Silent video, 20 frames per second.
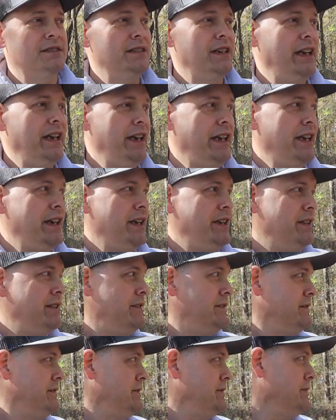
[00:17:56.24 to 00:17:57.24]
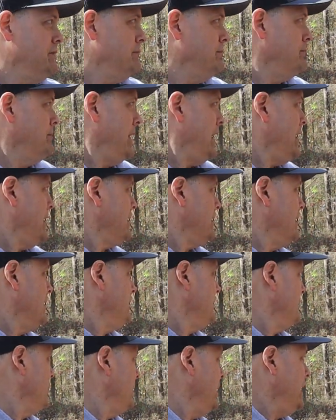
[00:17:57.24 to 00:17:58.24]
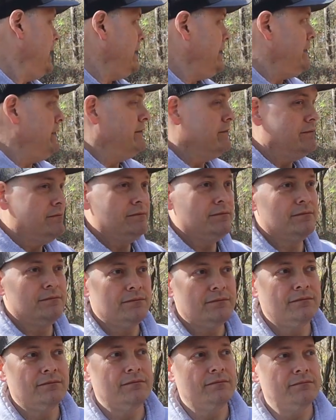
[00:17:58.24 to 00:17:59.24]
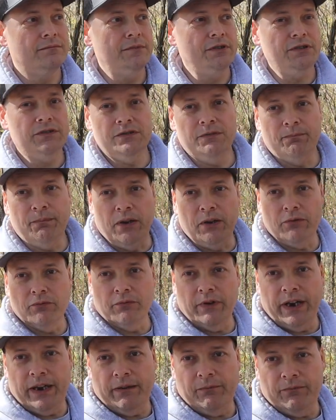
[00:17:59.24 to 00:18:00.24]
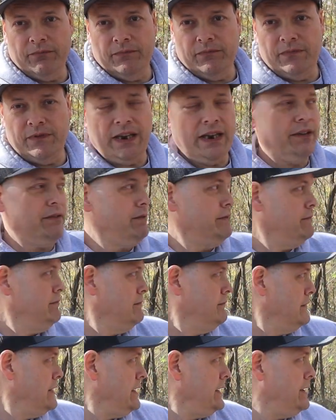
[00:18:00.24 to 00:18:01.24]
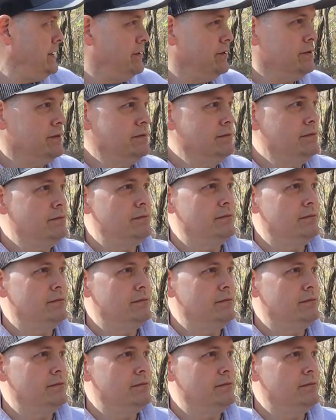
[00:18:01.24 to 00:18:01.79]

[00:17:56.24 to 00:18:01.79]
And you're back off away. I mean, there's a boat ramp down the hill.